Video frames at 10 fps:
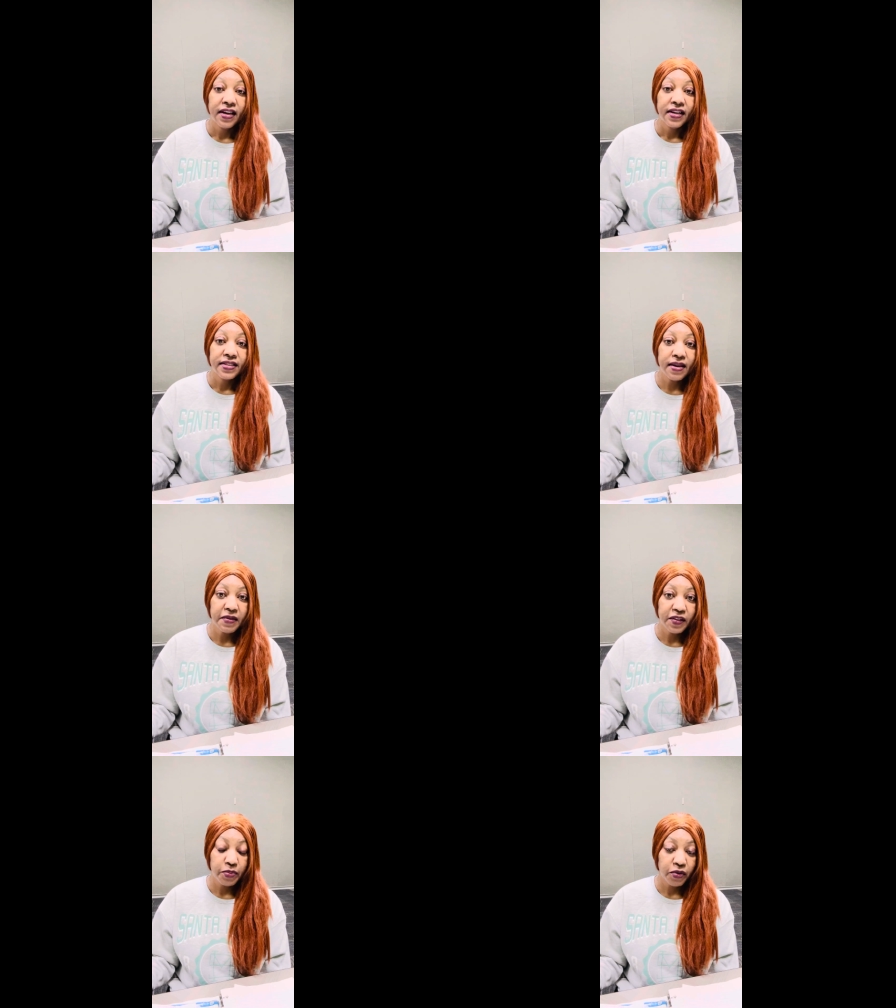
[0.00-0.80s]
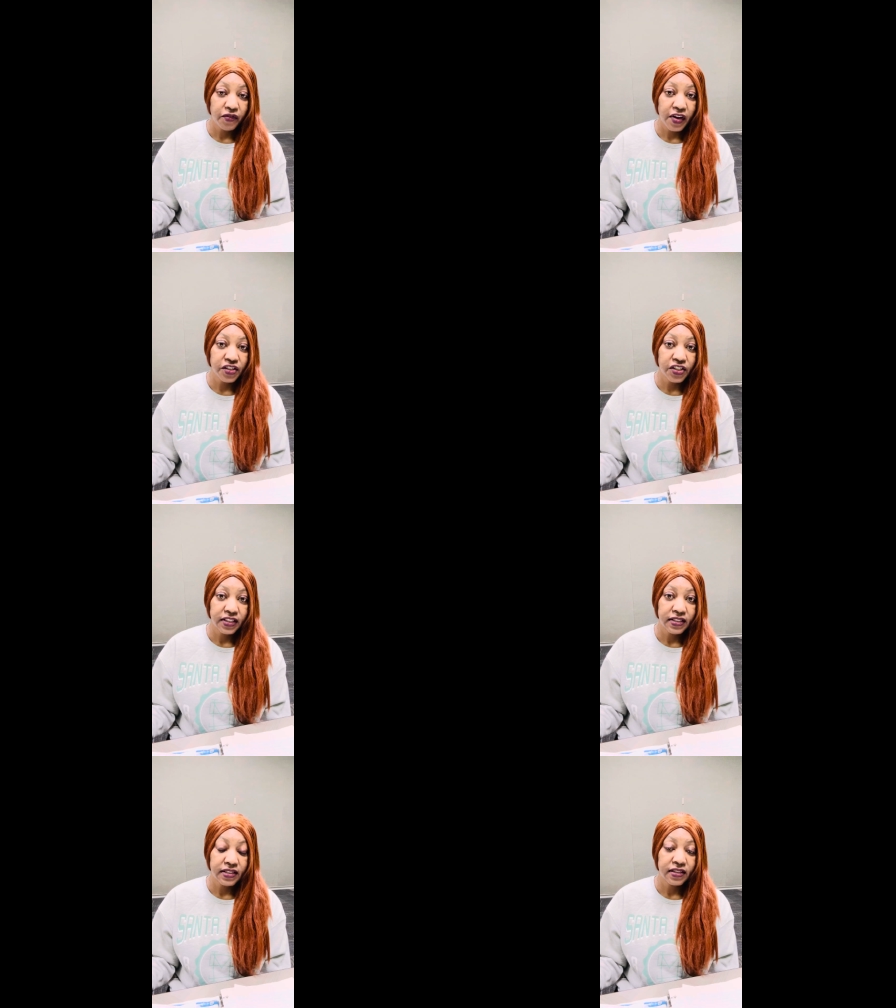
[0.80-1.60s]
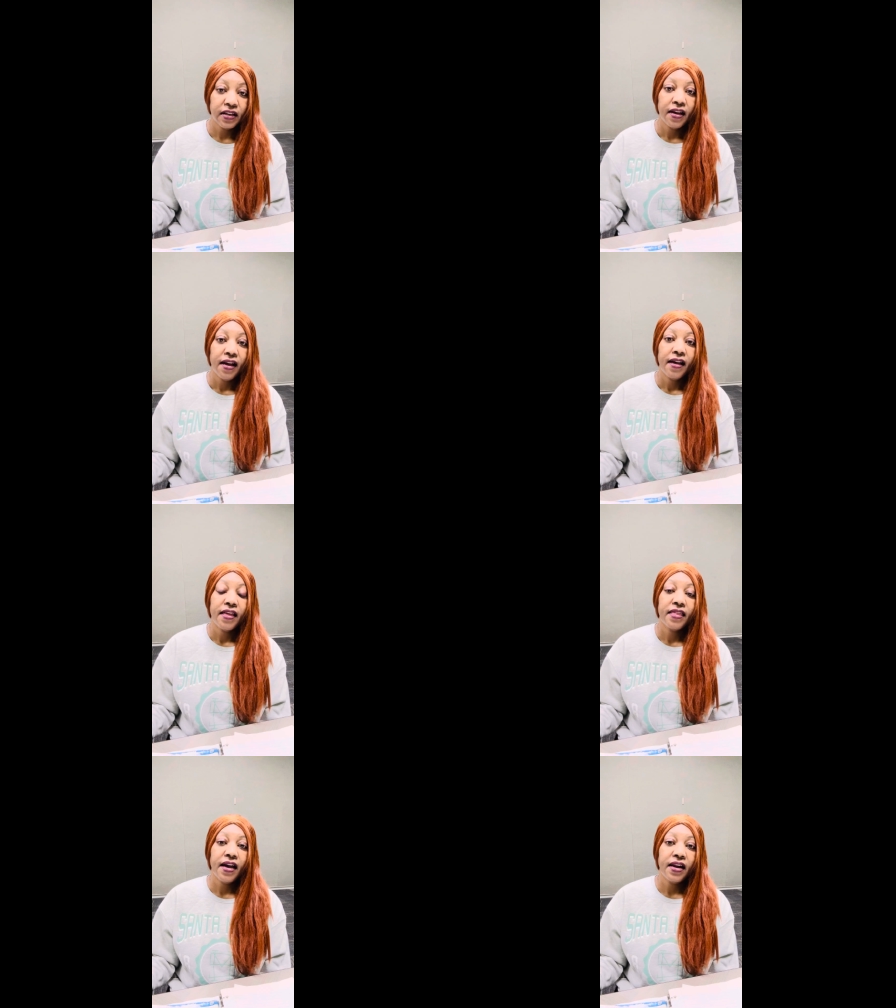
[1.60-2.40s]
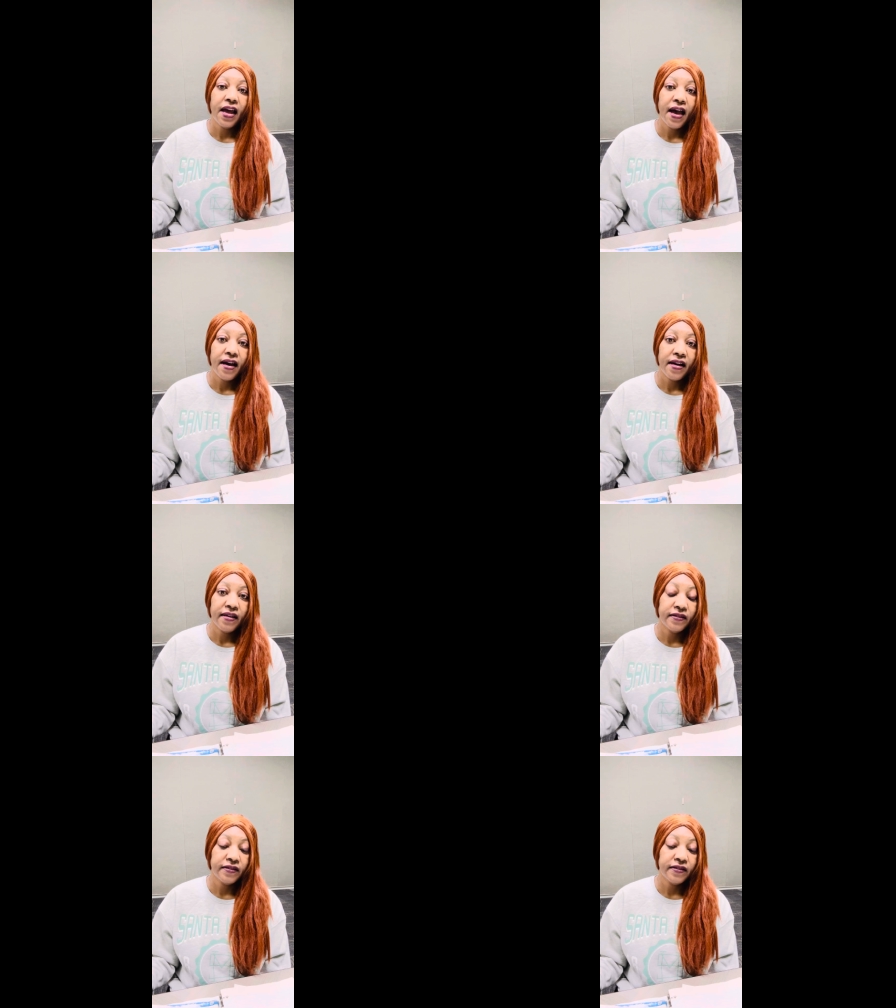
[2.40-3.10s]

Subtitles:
some of the professions that have